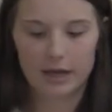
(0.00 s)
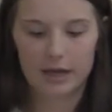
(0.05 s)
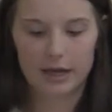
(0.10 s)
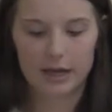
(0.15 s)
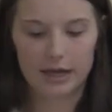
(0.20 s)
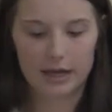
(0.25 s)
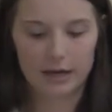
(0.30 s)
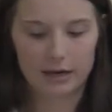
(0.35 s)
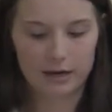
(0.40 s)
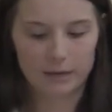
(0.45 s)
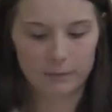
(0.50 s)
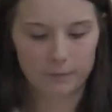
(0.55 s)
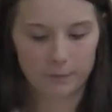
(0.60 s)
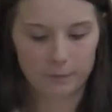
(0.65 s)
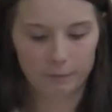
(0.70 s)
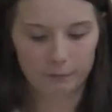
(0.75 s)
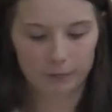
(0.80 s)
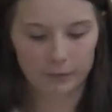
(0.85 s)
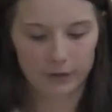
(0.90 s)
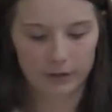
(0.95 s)
and
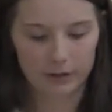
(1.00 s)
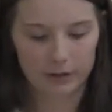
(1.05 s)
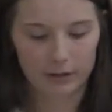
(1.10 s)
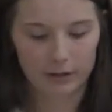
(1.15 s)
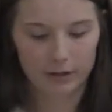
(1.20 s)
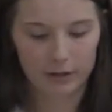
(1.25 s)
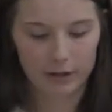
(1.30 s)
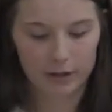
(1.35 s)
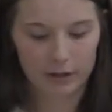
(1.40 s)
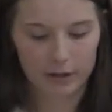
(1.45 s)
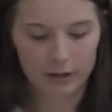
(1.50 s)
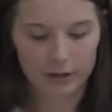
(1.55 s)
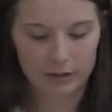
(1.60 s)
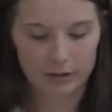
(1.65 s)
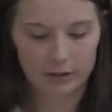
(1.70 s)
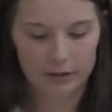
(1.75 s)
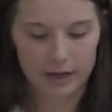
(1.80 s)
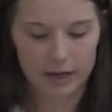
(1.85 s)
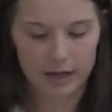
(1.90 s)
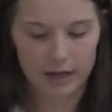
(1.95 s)

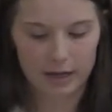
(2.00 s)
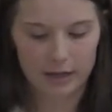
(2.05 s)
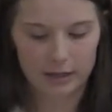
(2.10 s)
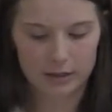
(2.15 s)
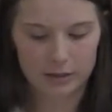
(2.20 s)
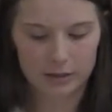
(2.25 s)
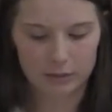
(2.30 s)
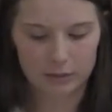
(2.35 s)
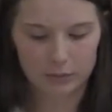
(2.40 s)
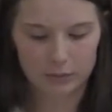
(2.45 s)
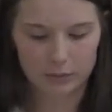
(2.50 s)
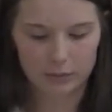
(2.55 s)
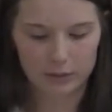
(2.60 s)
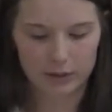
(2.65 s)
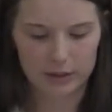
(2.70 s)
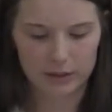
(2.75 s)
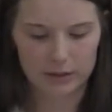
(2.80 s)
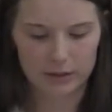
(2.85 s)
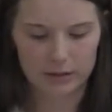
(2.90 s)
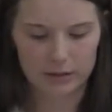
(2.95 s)
that will
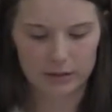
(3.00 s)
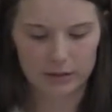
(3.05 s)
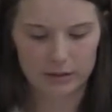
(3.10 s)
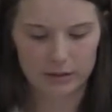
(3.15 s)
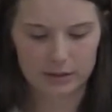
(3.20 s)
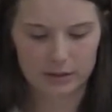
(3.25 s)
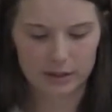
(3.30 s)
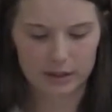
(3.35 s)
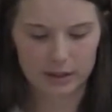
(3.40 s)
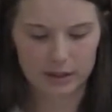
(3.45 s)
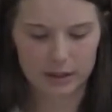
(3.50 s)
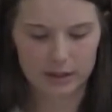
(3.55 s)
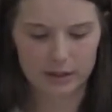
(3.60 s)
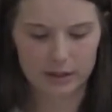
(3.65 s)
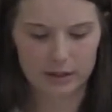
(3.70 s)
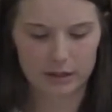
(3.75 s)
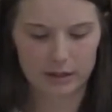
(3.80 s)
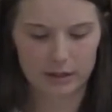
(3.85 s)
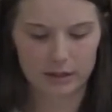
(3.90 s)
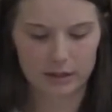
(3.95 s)
be
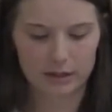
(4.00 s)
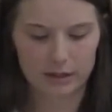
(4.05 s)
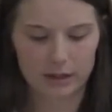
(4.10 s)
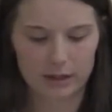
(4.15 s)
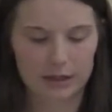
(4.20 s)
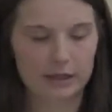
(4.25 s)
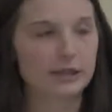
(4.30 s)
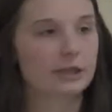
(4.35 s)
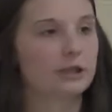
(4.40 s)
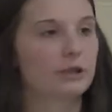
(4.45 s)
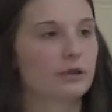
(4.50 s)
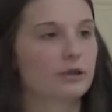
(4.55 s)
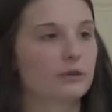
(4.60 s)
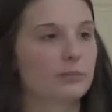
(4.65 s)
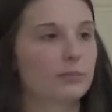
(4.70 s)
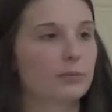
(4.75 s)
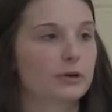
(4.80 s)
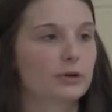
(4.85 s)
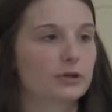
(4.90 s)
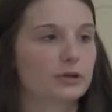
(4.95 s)
done
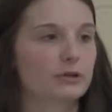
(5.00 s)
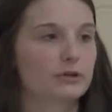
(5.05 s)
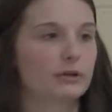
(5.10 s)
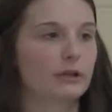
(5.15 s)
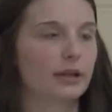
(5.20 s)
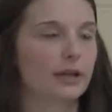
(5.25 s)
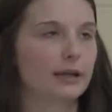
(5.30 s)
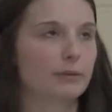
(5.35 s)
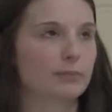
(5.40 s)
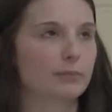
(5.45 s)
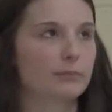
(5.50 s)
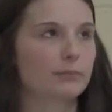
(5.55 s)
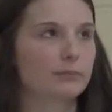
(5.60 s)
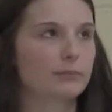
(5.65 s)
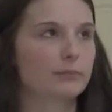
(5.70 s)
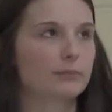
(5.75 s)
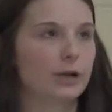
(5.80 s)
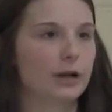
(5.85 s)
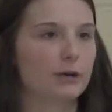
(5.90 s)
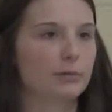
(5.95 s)
until
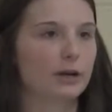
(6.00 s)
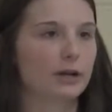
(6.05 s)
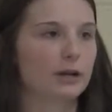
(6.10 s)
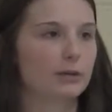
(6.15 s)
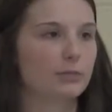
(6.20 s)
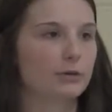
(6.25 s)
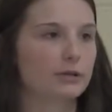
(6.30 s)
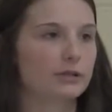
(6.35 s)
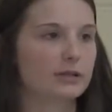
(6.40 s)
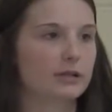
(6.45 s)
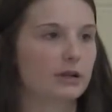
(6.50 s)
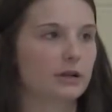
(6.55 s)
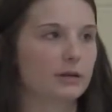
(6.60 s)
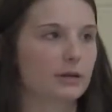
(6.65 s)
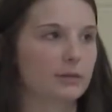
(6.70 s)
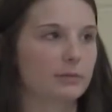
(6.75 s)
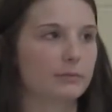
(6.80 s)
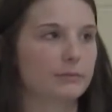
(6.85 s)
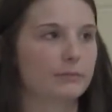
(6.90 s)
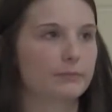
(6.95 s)
paramedic
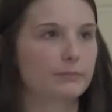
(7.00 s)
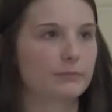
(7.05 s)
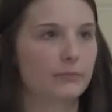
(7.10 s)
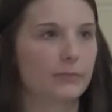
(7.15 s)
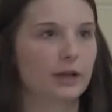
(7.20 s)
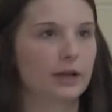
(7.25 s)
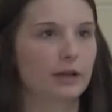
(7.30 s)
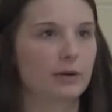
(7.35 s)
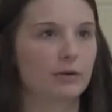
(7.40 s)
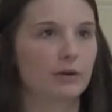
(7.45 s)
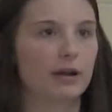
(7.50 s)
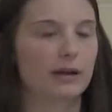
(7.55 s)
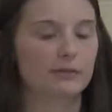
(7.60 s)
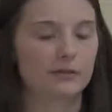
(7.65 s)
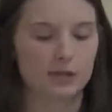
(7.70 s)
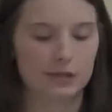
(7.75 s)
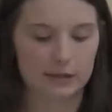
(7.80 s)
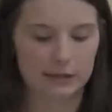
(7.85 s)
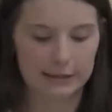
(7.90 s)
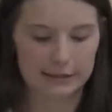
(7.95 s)
personnel
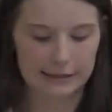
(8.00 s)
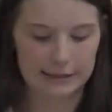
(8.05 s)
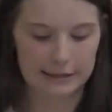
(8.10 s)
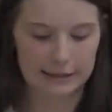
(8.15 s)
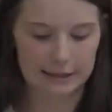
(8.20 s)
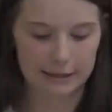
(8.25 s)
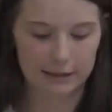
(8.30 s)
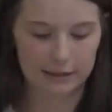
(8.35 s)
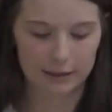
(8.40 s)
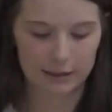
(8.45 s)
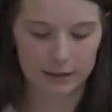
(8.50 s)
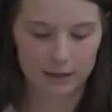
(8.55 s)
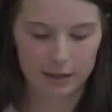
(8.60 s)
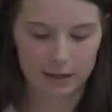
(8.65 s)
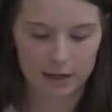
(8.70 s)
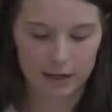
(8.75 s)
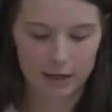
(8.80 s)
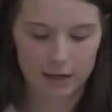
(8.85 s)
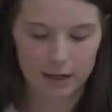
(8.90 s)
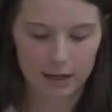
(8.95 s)
arrives on the scene.
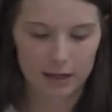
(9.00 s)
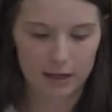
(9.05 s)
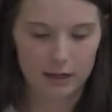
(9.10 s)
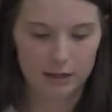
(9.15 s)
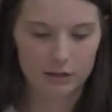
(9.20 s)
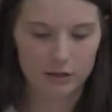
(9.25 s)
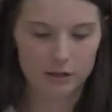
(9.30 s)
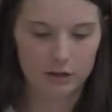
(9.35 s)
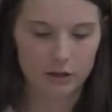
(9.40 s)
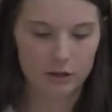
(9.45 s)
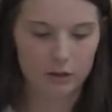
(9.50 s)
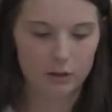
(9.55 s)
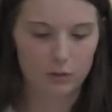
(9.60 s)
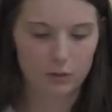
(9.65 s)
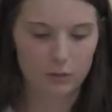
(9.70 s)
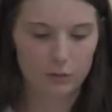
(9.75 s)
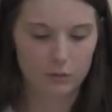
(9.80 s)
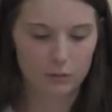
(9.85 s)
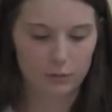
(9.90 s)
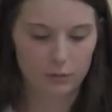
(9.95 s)

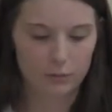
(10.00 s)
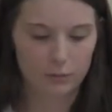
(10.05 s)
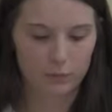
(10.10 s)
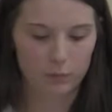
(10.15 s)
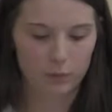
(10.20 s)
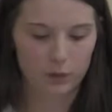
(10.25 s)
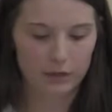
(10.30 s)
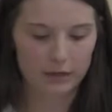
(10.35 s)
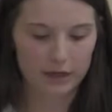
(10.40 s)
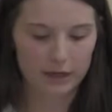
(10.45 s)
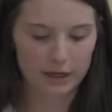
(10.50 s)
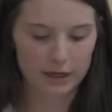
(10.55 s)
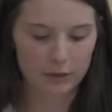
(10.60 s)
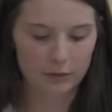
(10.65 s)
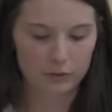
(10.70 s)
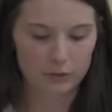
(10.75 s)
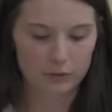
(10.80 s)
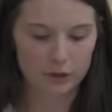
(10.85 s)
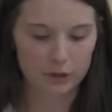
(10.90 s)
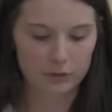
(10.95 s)
So one thing
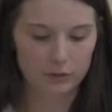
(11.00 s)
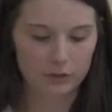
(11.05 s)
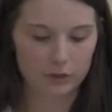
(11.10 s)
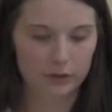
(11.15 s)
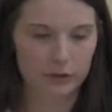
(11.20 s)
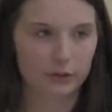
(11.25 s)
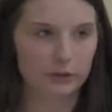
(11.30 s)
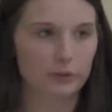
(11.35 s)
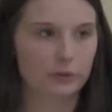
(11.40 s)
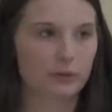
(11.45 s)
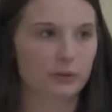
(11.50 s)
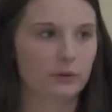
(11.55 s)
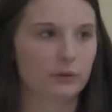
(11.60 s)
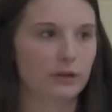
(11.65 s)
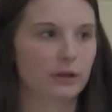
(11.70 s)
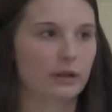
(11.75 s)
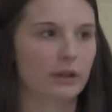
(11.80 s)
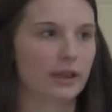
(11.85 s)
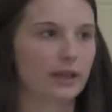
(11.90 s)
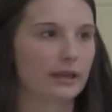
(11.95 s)
you don't do,
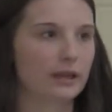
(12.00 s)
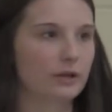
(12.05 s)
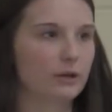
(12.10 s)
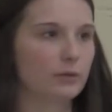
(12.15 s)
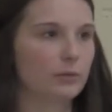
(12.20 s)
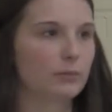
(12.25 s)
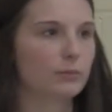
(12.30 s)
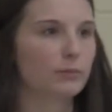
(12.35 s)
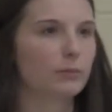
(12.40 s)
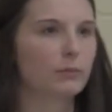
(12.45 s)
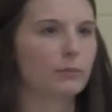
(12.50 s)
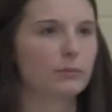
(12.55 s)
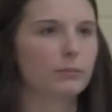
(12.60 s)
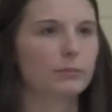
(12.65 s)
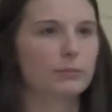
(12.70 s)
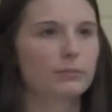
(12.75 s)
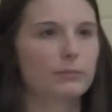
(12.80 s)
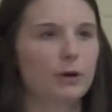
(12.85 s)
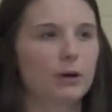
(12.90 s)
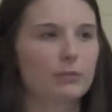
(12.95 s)
like you're
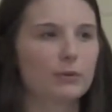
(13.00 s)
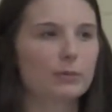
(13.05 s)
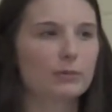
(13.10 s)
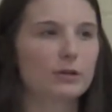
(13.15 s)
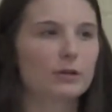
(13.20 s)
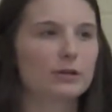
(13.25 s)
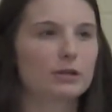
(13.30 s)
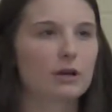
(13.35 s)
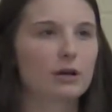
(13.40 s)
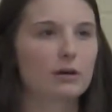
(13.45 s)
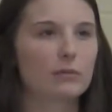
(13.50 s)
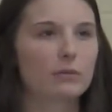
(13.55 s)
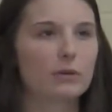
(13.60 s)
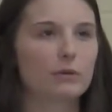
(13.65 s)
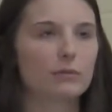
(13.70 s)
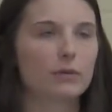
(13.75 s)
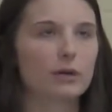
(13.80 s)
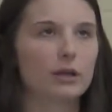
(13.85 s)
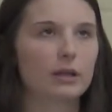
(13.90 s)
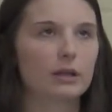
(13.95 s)
probably most
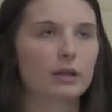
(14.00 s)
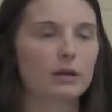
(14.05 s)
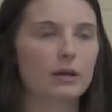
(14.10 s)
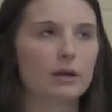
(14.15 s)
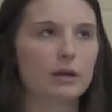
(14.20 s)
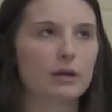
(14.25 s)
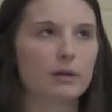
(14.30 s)
common with